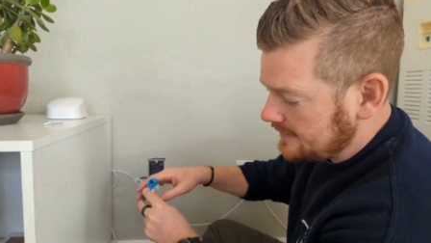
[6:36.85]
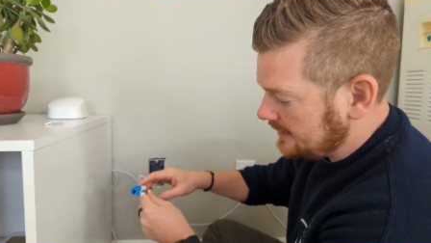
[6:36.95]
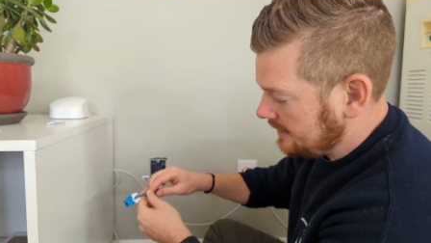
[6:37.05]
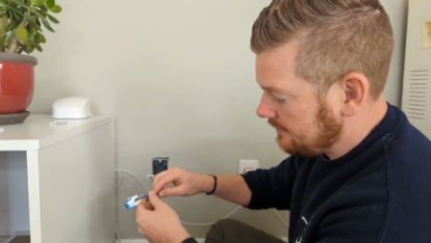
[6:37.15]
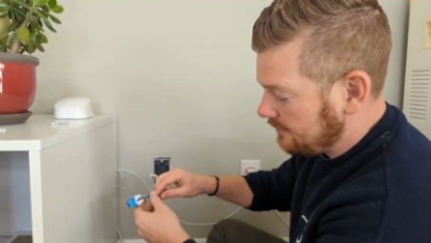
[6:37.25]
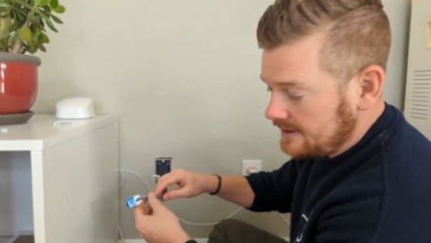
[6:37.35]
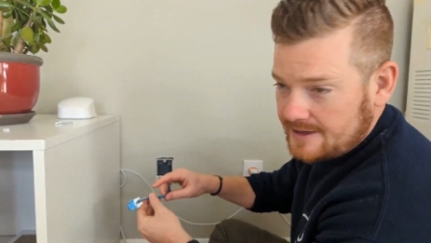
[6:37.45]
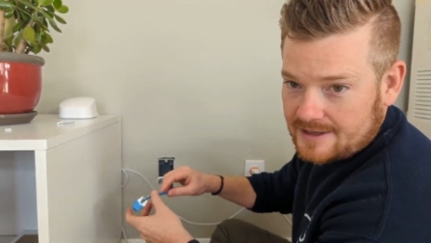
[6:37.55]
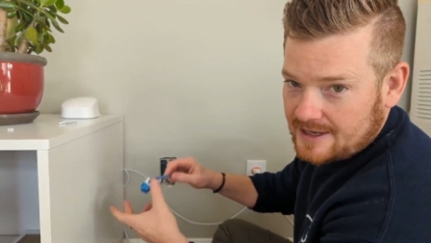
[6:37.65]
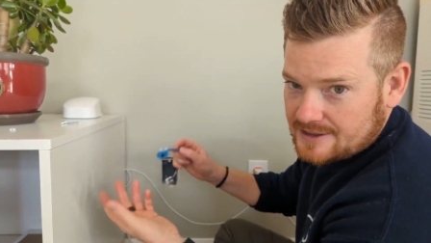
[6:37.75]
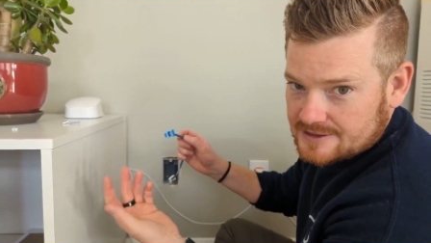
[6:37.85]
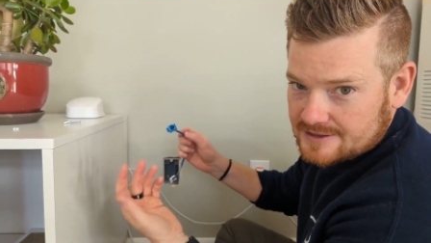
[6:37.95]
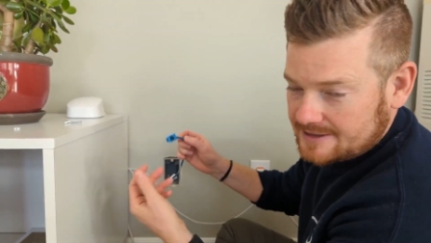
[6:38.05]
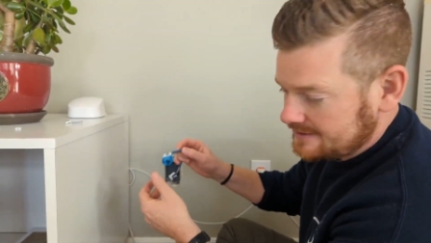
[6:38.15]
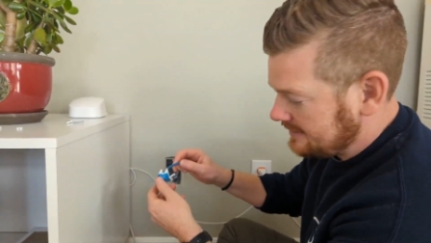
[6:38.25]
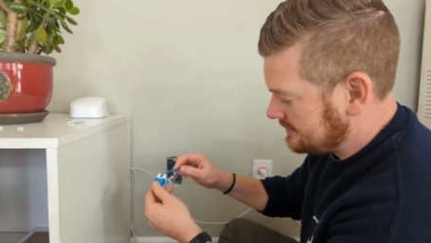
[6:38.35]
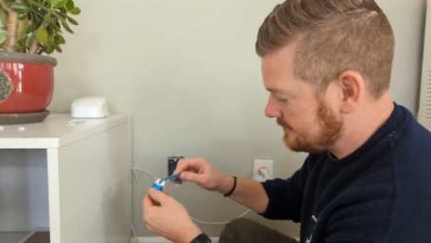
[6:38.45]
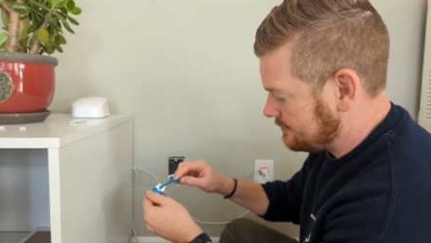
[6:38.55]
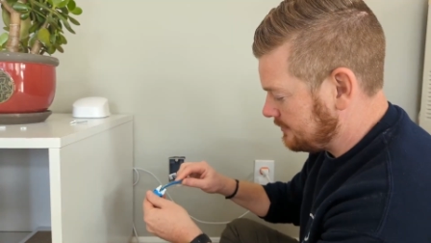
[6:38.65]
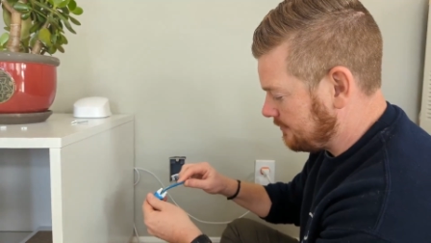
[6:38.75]
Uh, one indication that
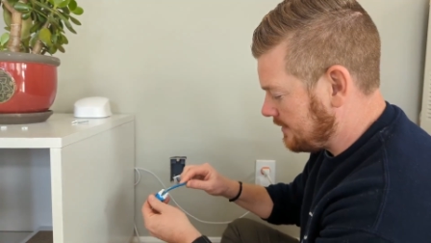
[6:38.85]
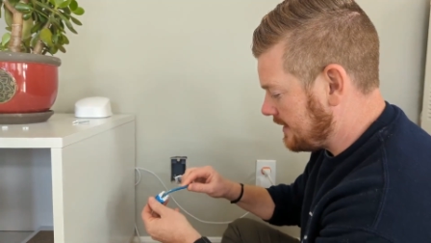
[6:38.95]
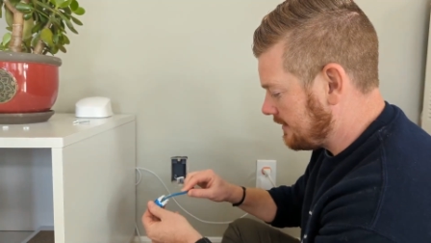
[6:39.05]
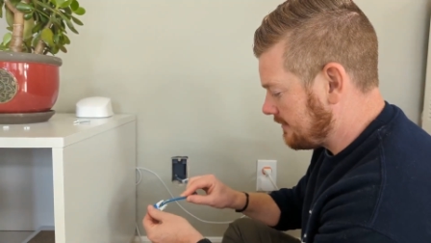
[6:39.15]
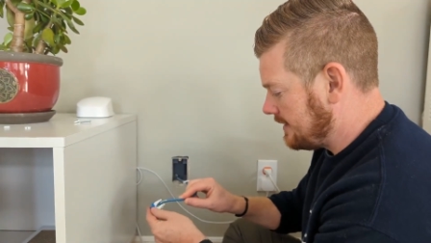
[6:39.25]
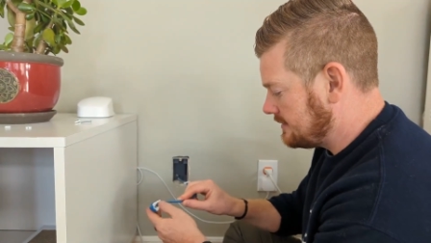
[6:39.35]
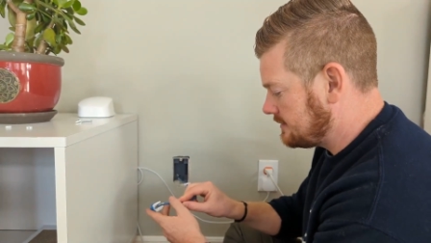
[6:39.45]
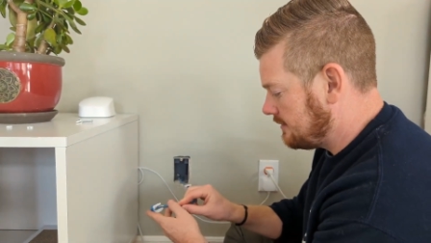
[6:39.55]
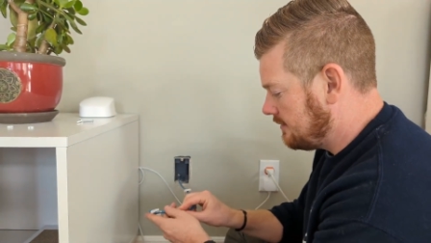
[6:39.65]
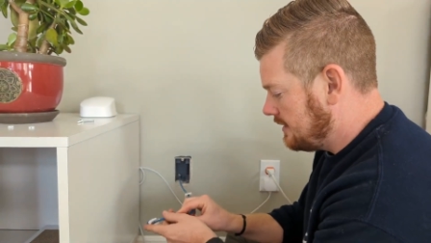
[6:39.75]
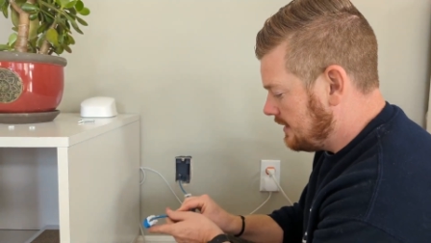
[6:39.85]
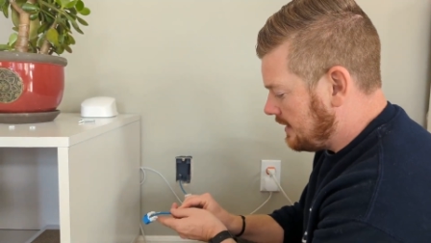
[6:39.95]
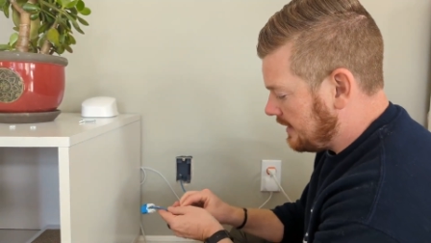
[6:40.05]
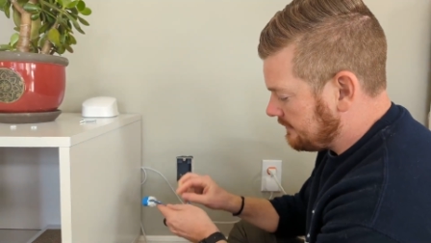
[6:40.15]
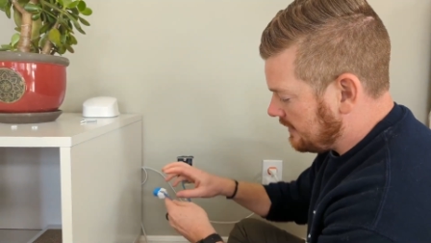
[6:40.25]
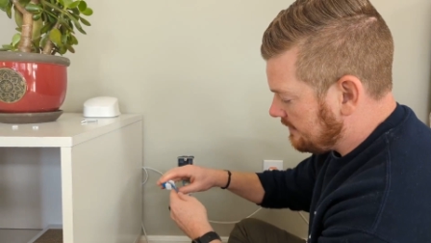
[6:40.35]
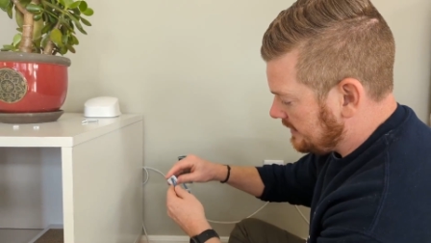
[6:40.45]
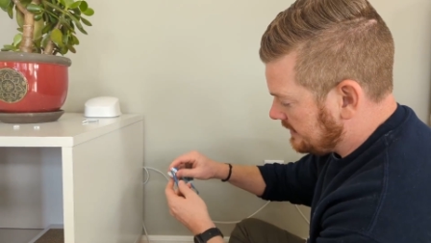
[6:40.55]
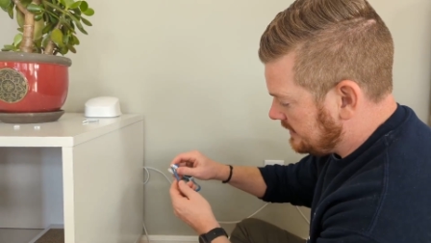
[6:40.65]
that's your wire, right? So I've got my